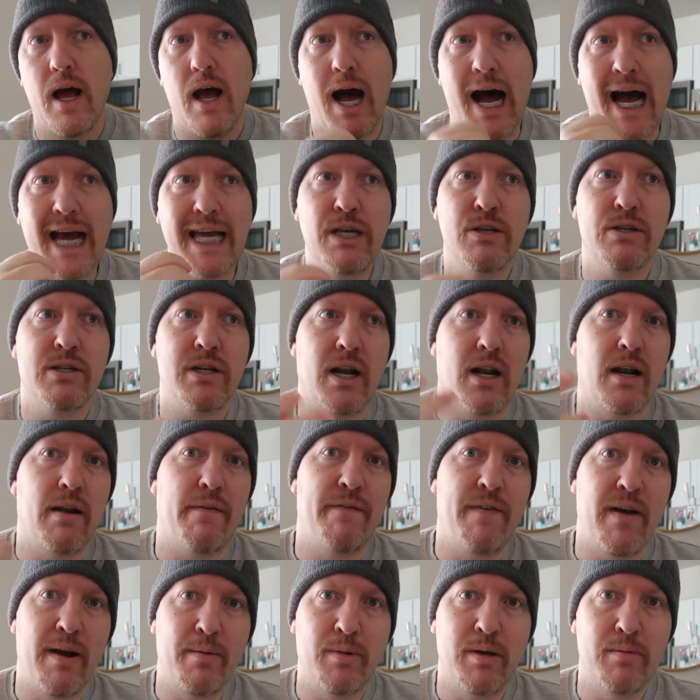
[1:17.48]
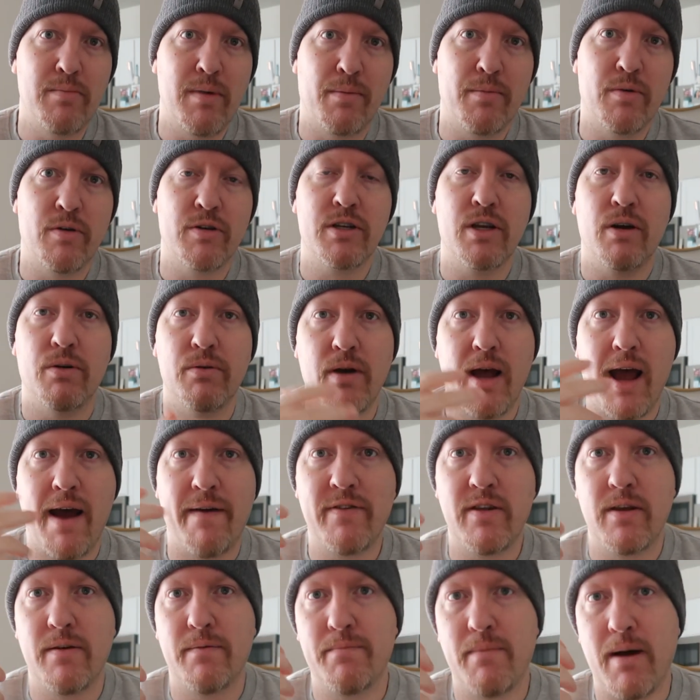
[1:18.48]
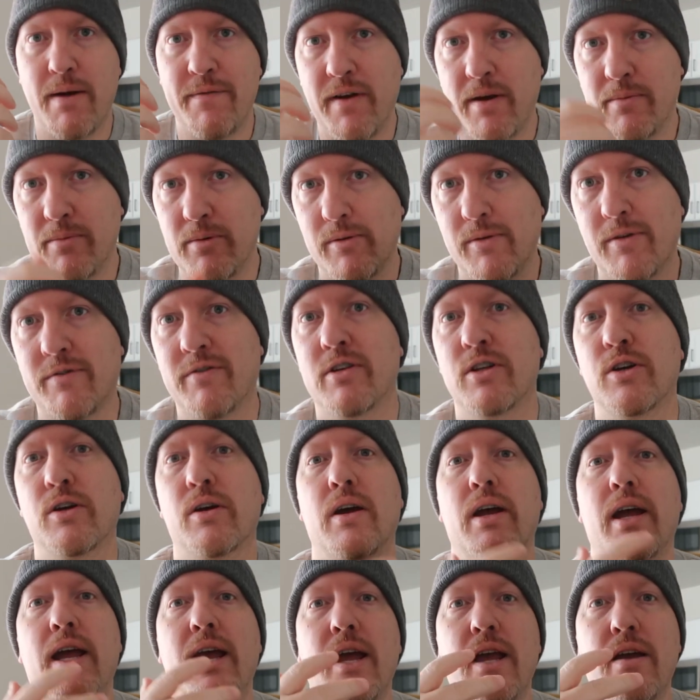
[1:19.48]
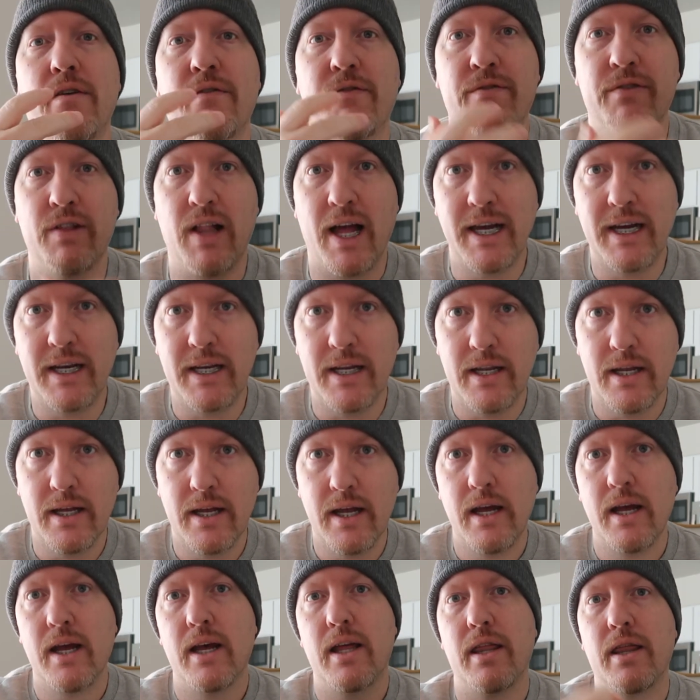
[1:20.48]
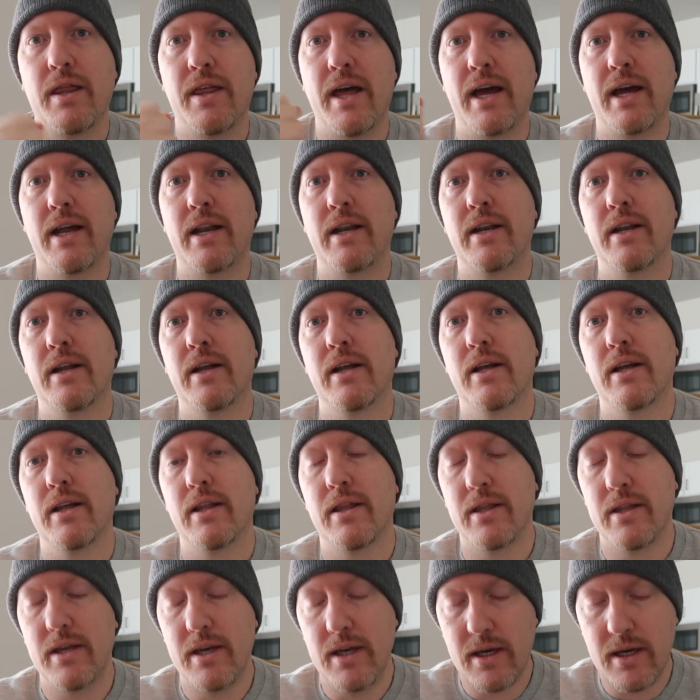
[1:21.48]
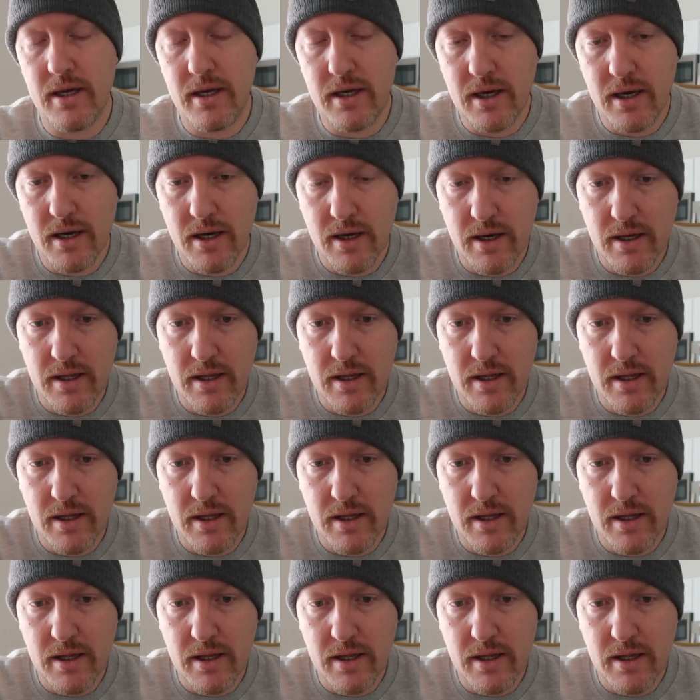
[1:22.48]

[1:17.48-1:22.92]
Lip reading: I use it on a family member, so after my family member took a flight, then the